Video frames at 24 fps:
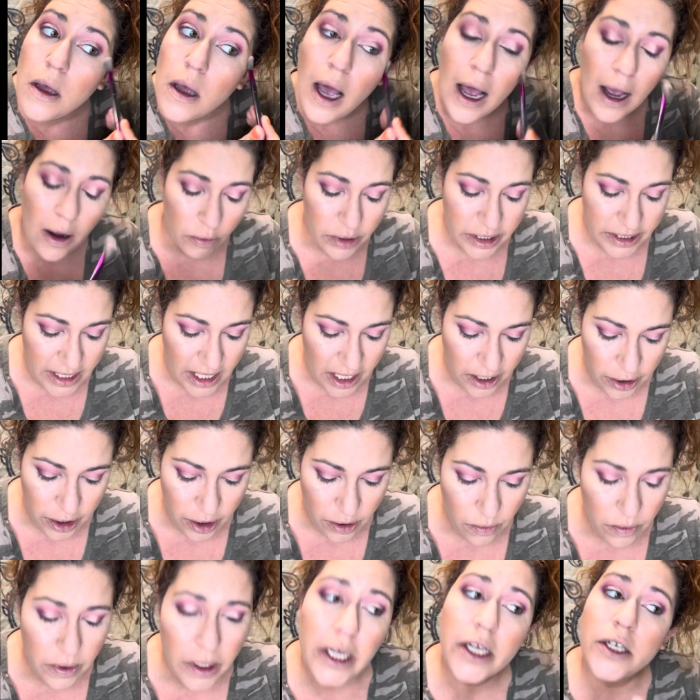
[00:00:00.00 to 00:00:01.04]
I would tell
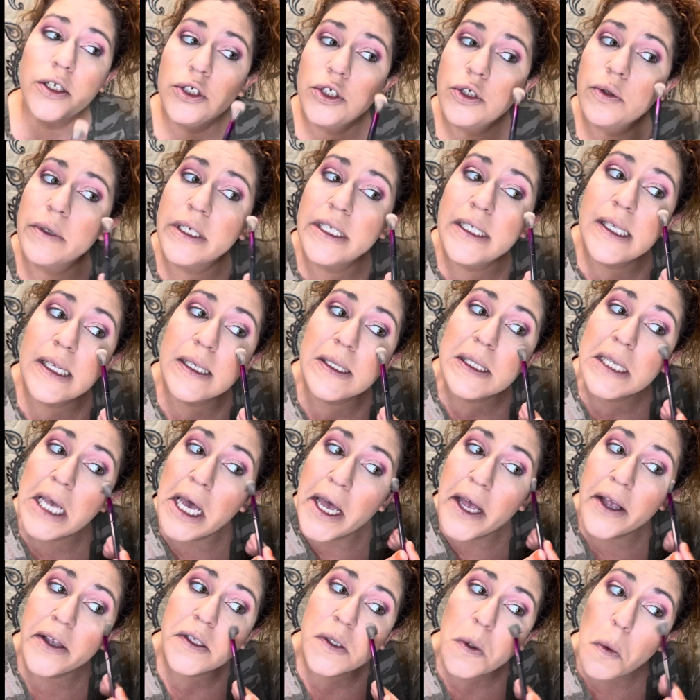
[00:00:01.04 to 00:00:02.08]
you what Theresa
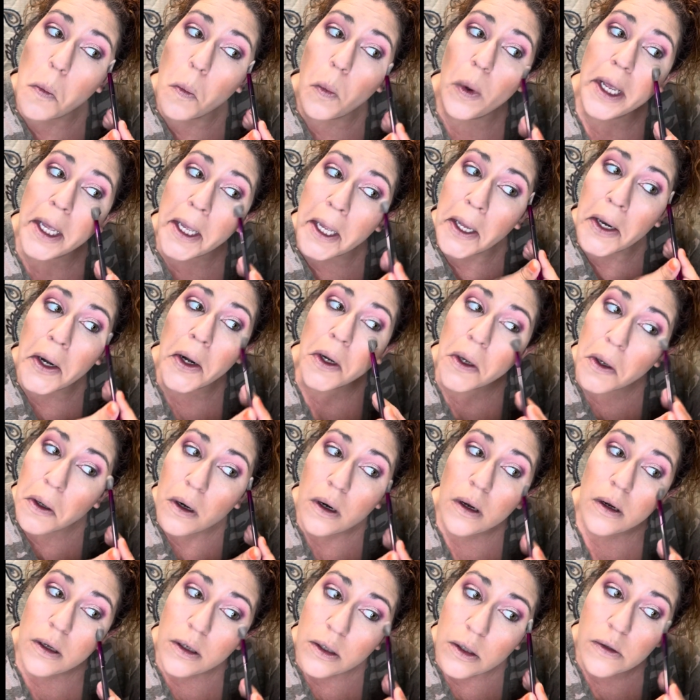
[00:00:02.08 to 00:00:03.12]
says when
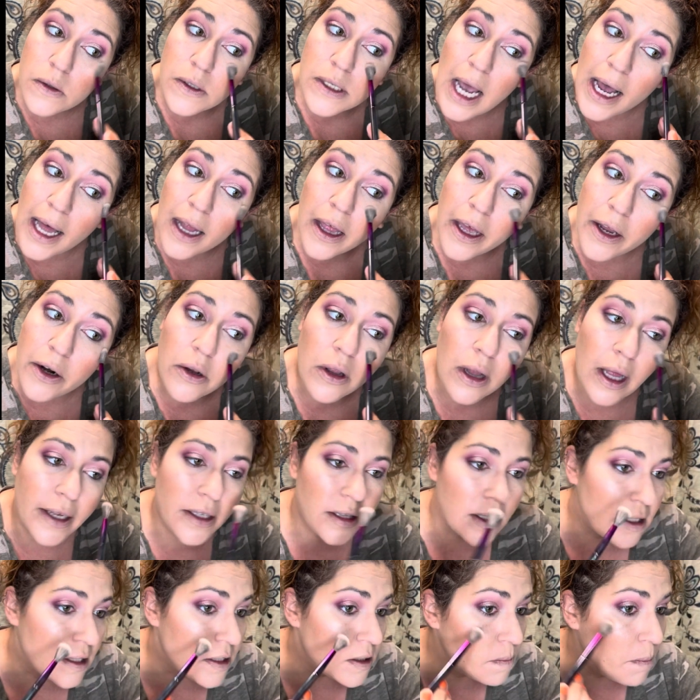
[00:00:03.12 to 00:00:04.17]
you use highlighter like
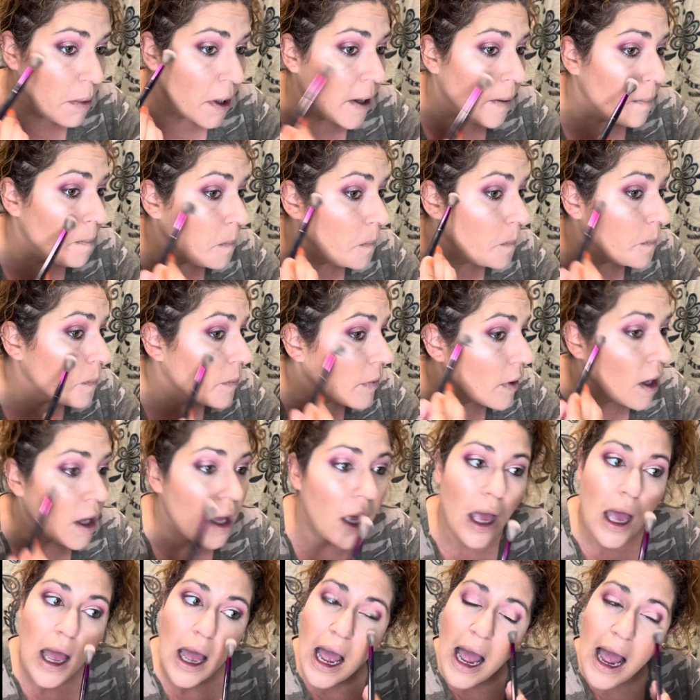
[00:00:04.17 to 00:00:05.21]
this, but
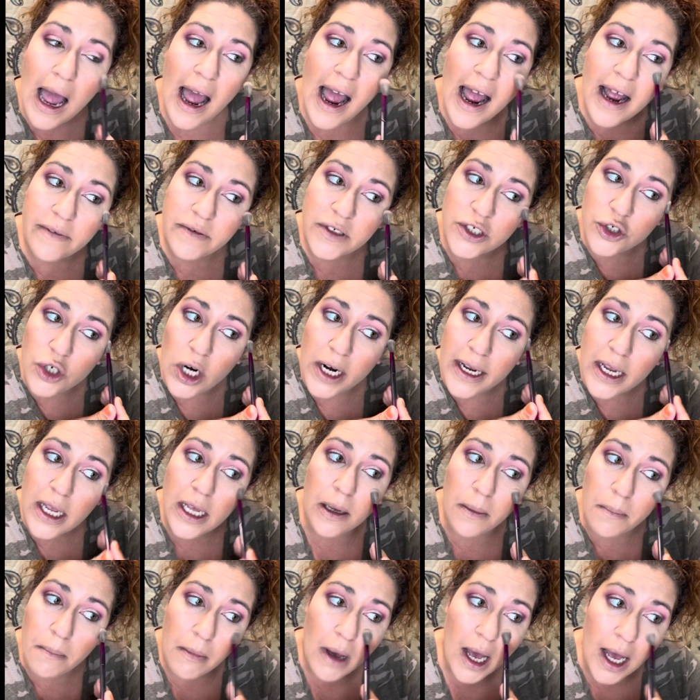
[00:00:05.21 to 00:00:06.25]
I have to try to
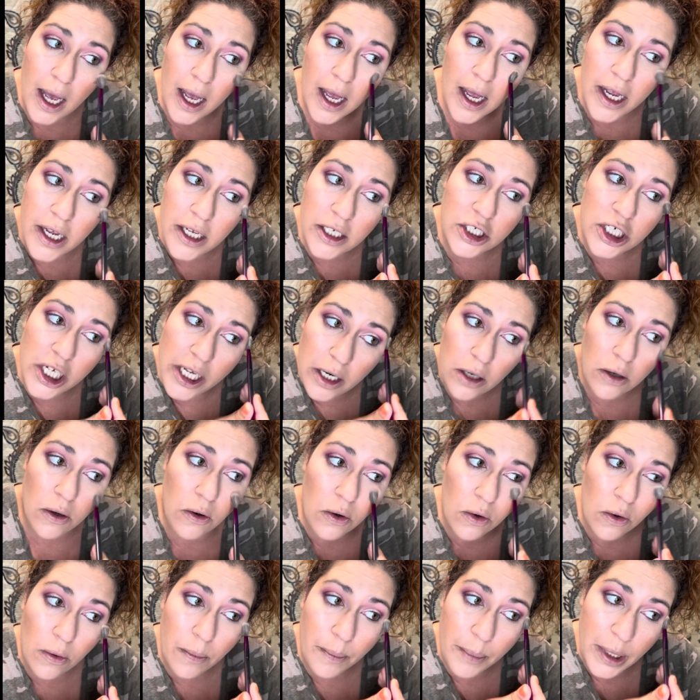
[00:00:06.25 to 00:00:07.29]
keep my
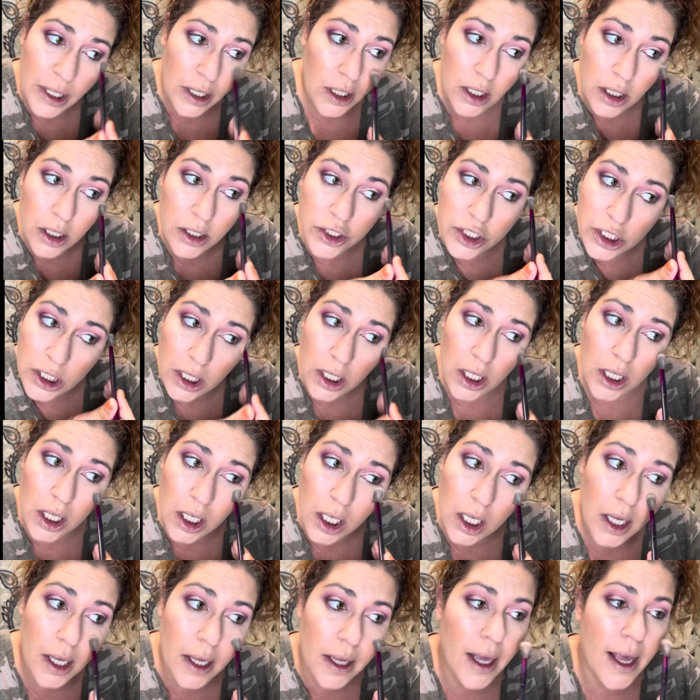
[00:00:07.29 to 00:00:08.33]
channel
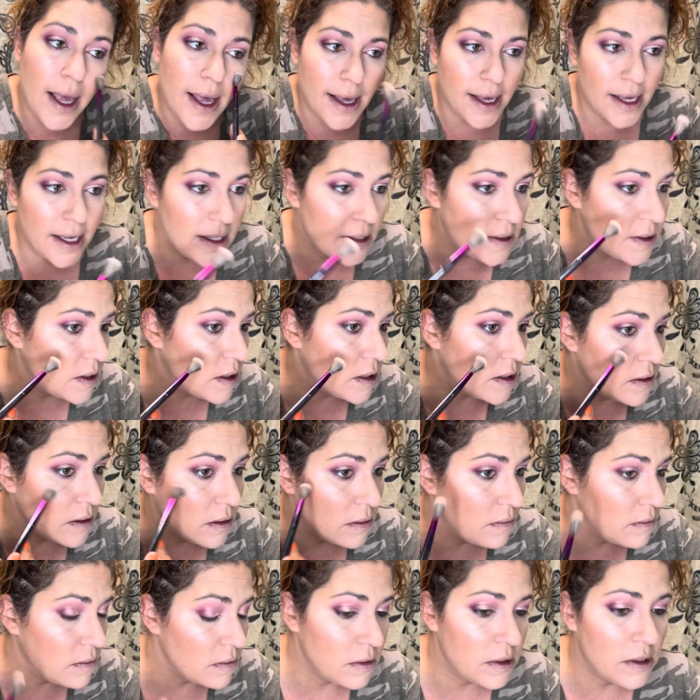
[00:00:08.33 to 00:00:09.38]
PG in case
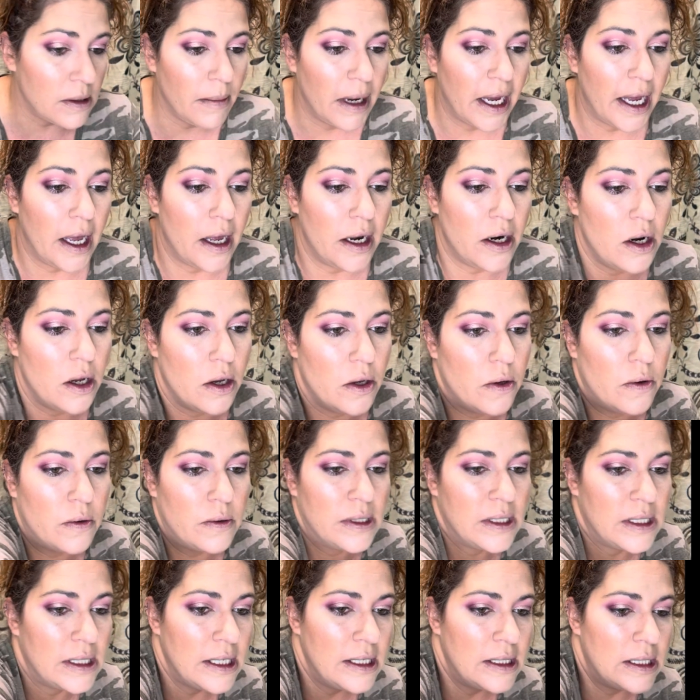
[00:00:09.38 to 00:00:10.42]
somebody I know
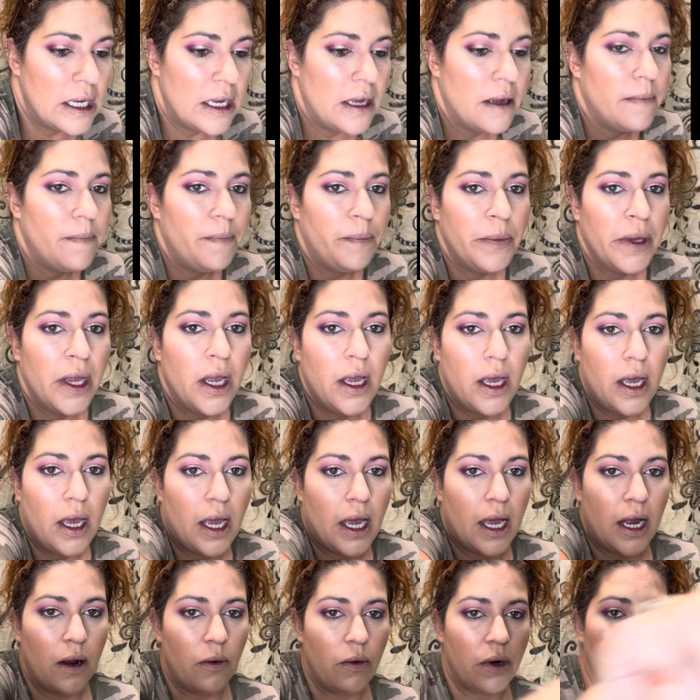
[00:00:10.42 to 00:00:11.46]
sees it.
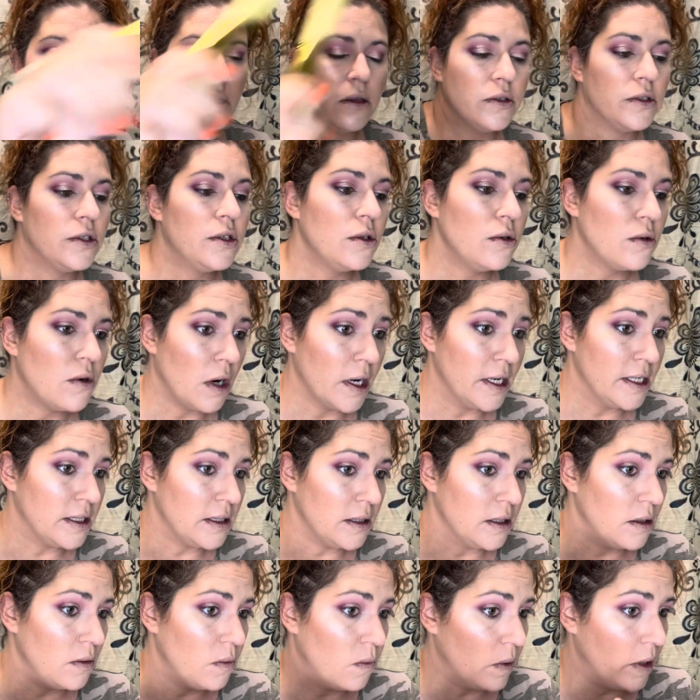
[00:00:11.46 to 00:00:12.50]
And I went a little too
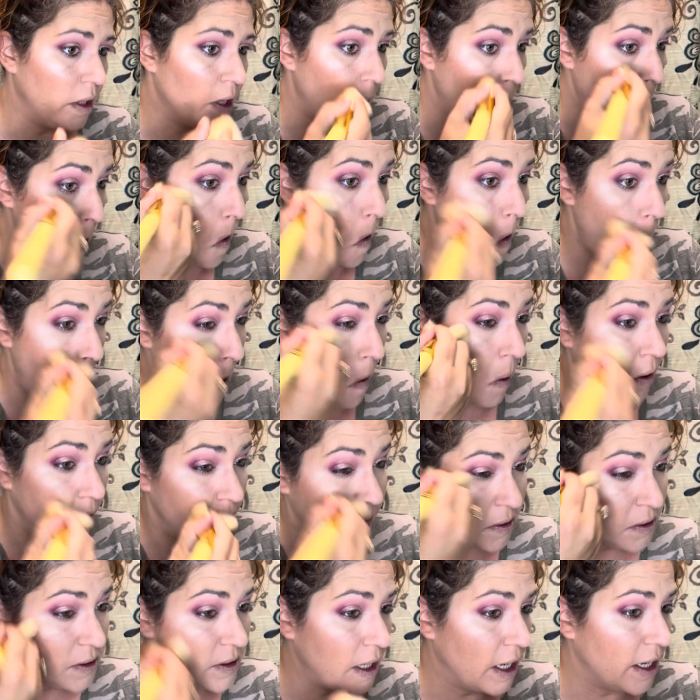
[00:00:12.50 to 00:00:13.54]
crazy with it on
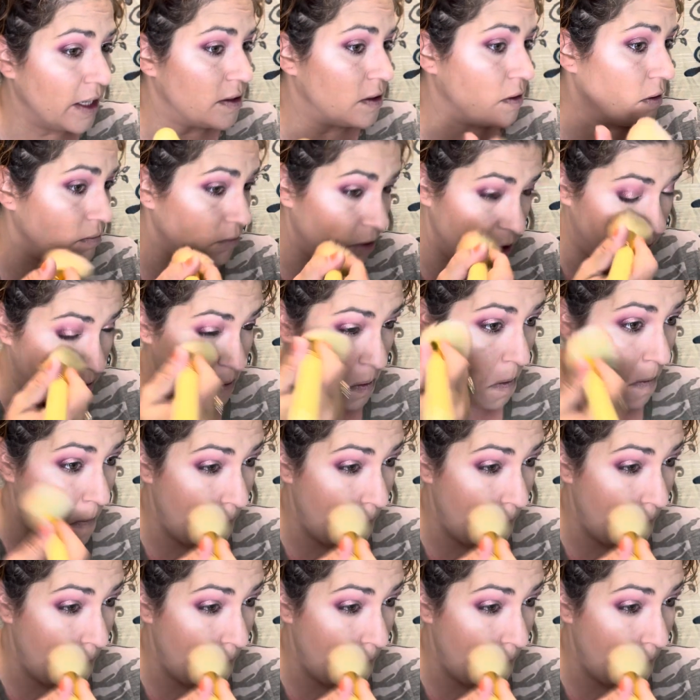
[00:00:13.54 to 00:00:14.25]
this side. So I'm just